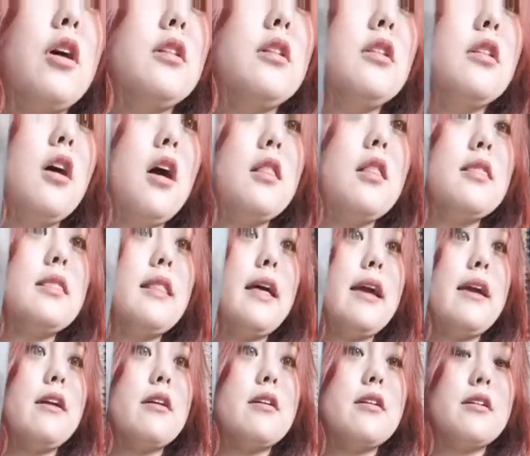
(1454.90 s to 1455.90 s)
a lot
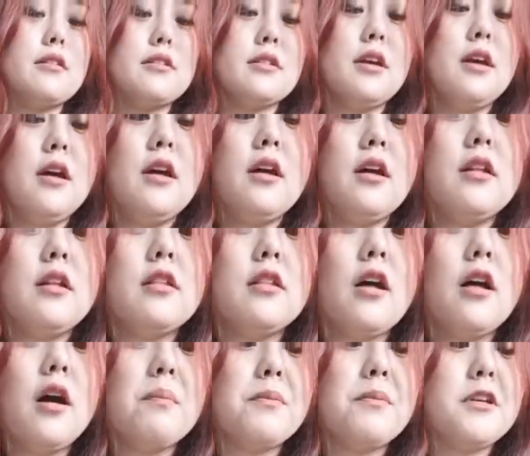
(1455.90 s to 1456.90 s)
layered a
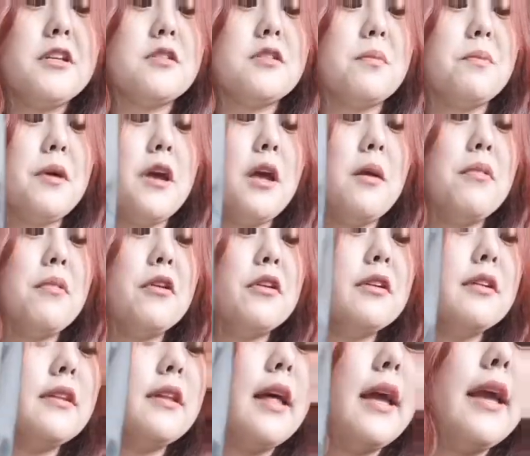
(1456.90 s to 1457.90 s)
lot piece of
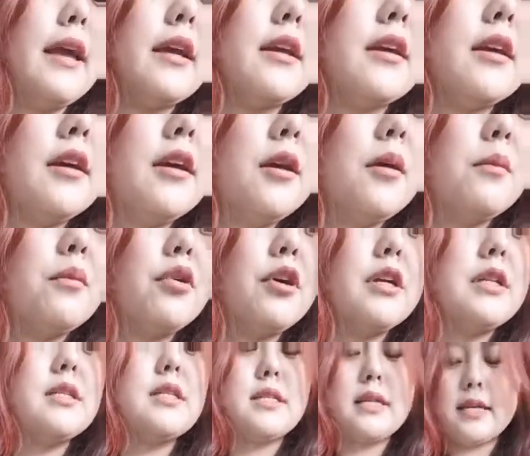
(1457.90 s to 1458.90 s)
paper like
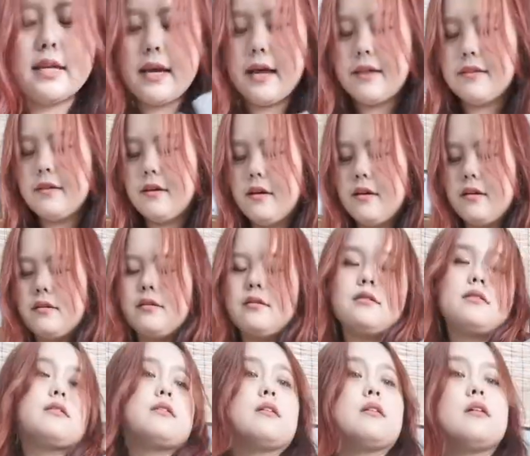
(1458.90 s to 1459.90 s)
put together
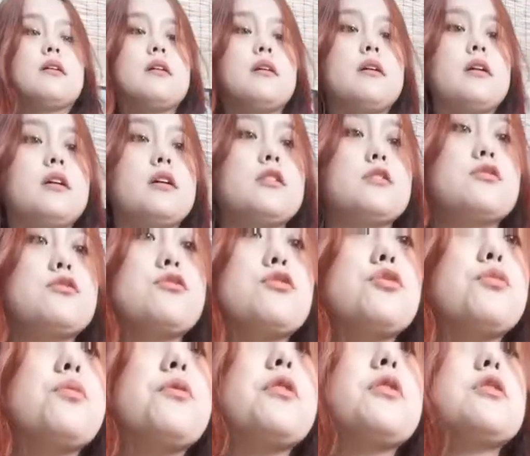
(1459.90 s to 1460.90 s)

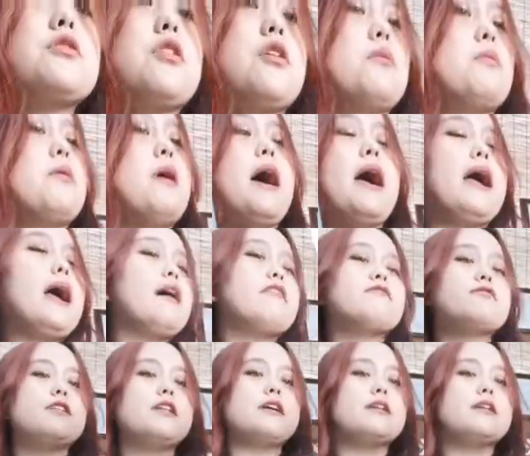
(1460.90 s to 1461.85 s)
super dope i have